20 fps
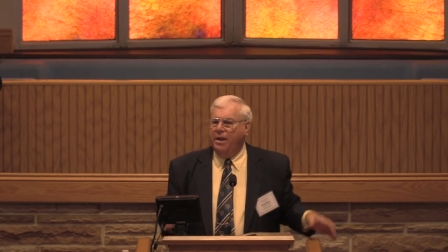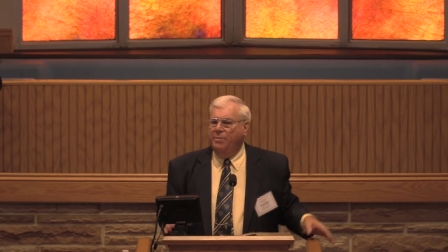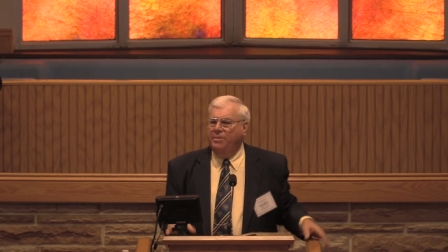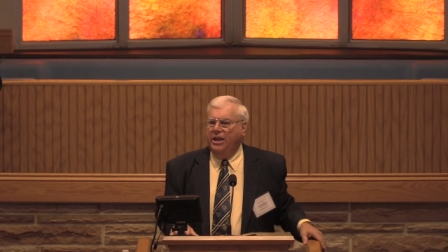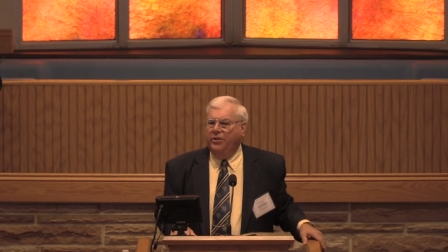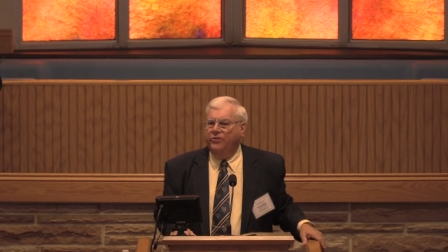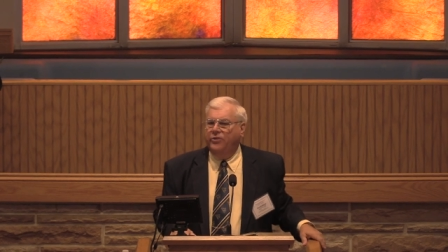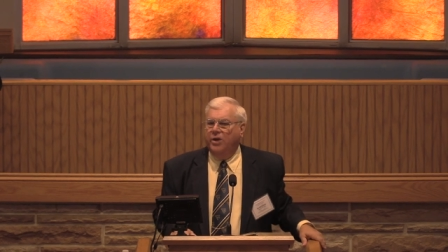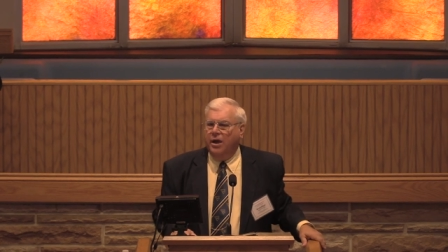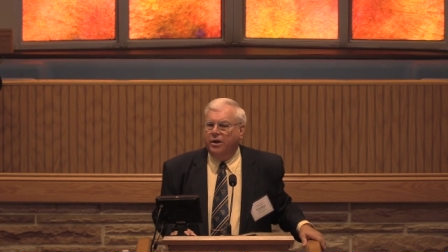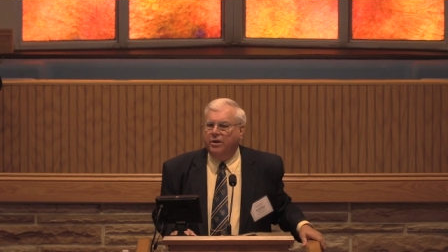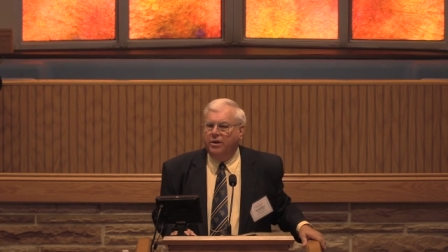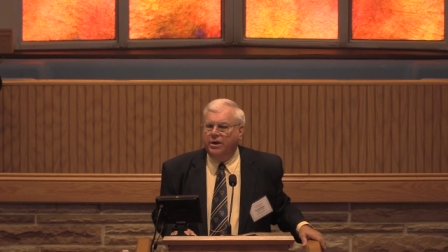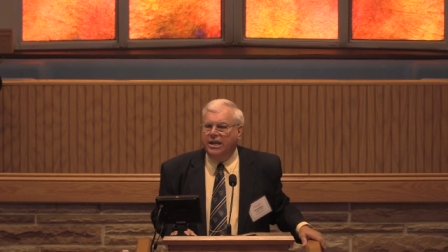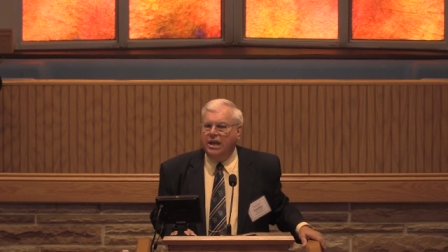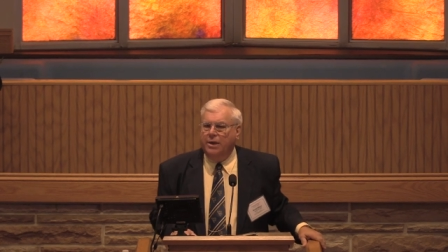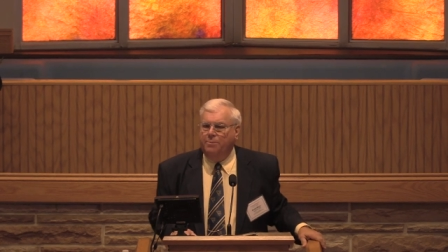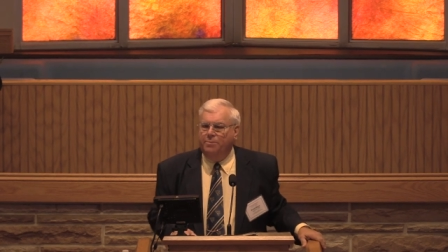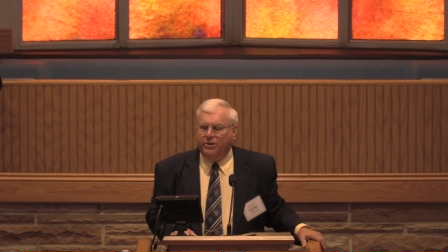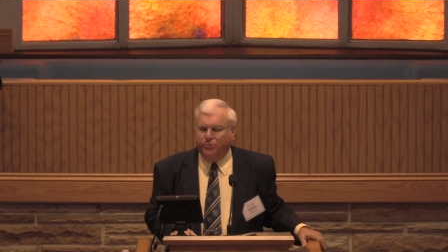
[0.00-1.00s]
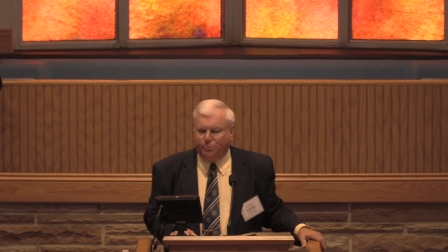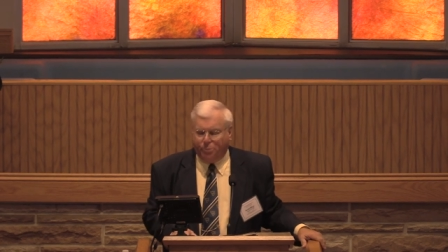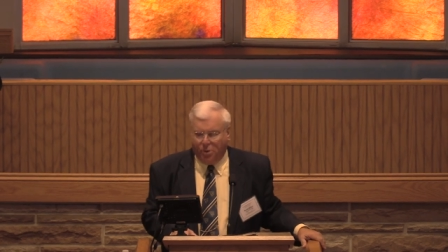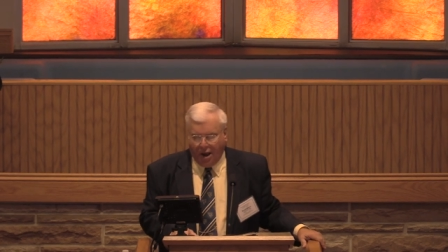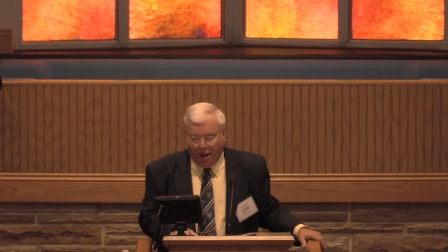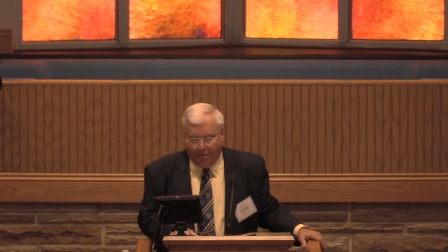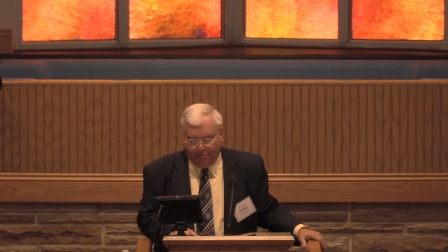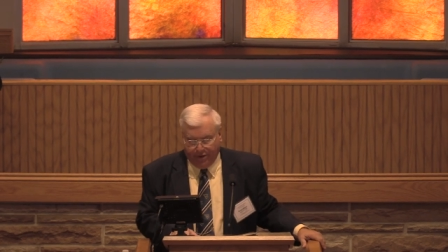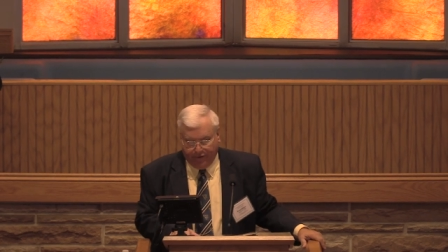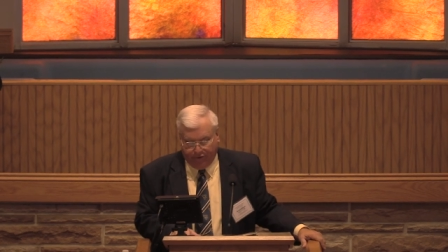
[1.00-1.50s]
Maybe he's not going to keep his
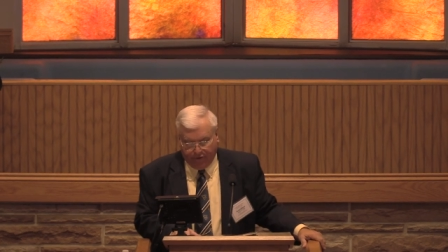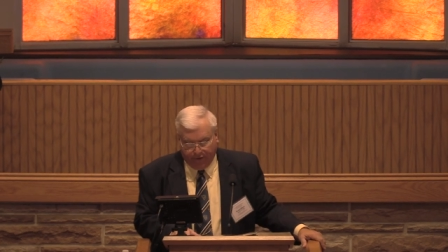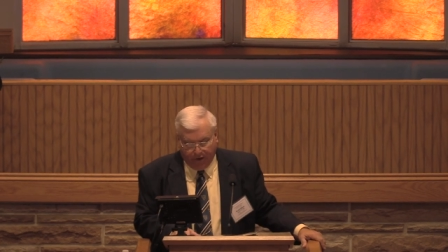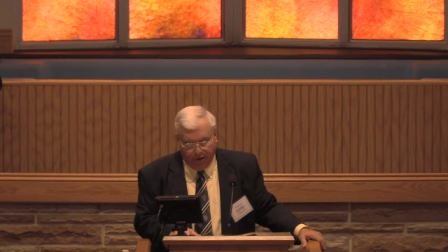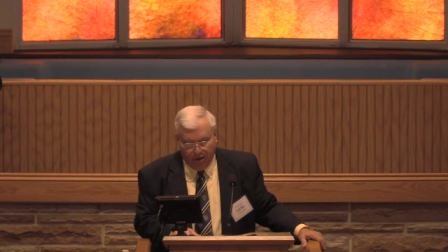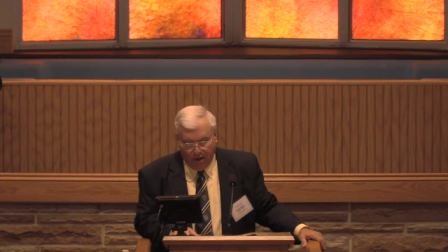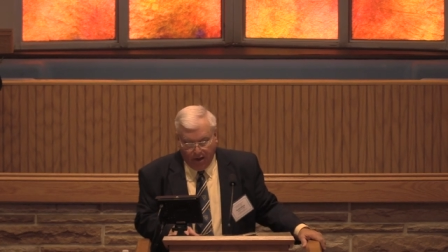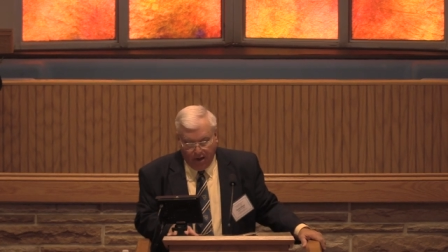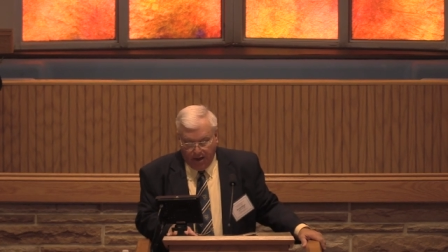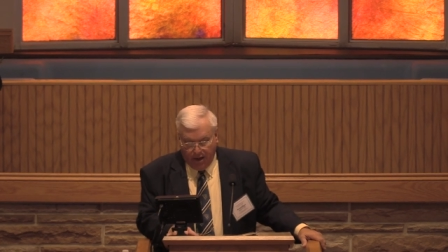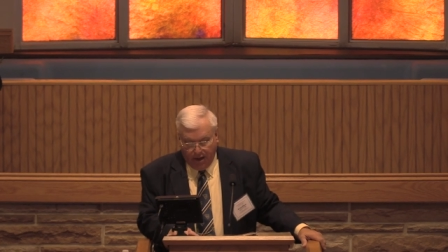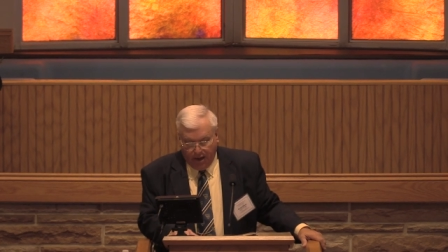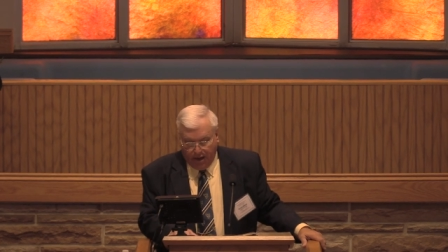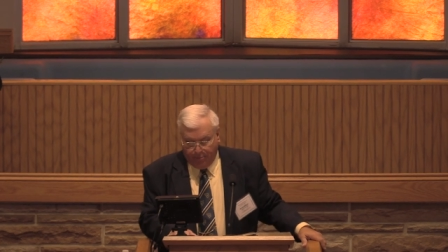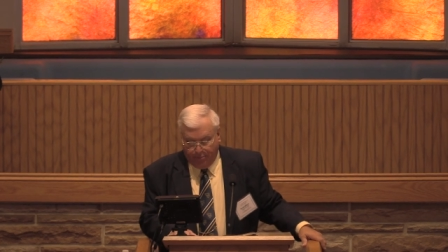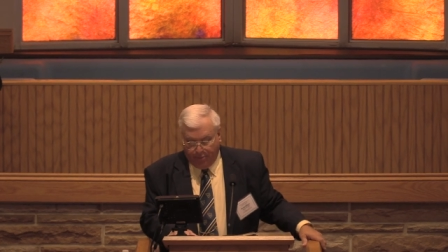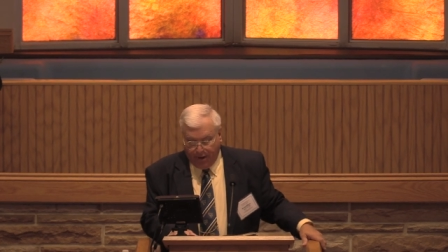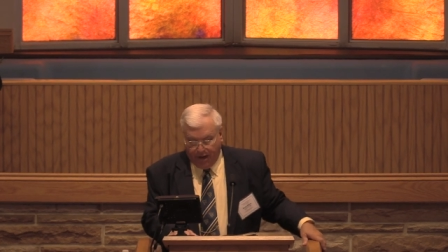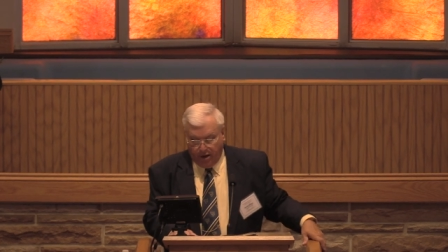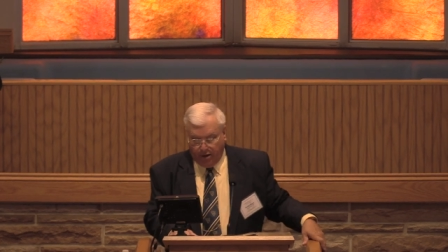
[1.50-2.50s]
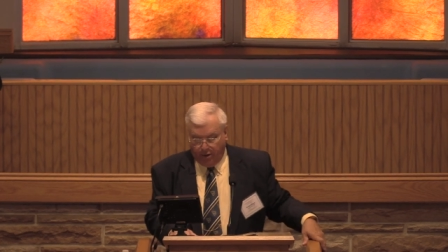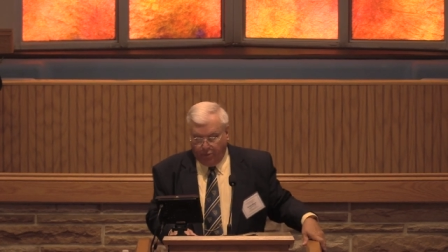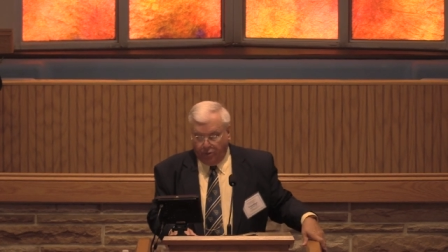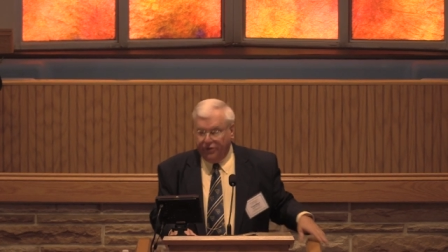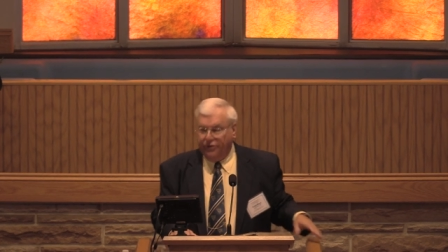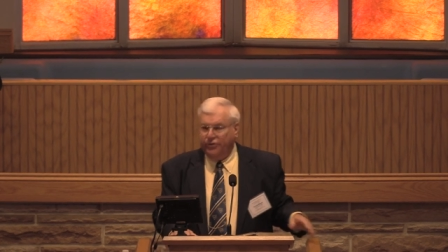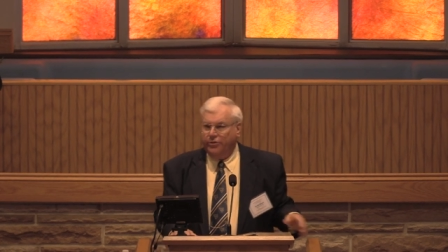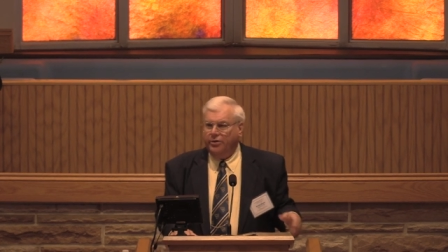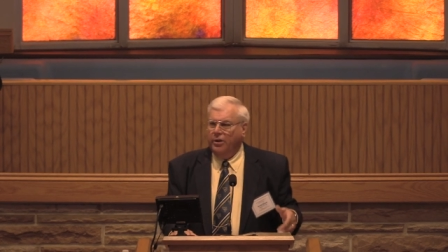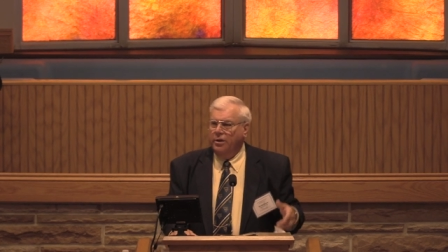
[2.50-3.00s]
promise. And, and Peter
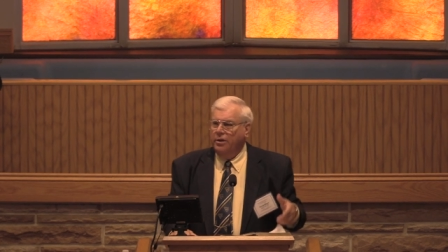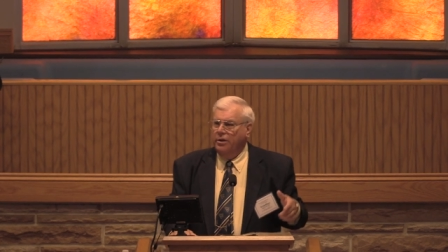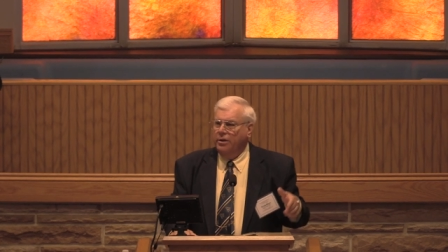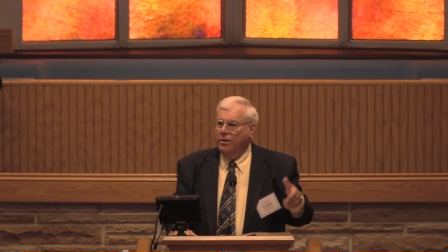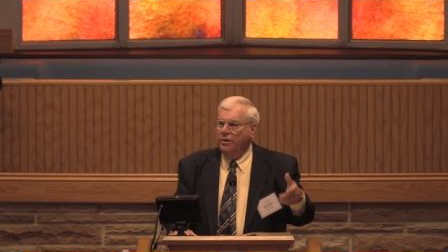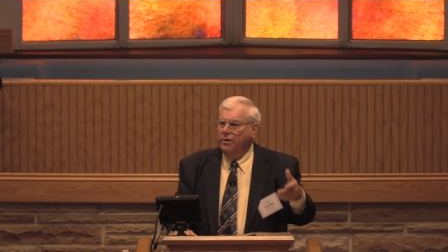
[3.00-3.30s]
was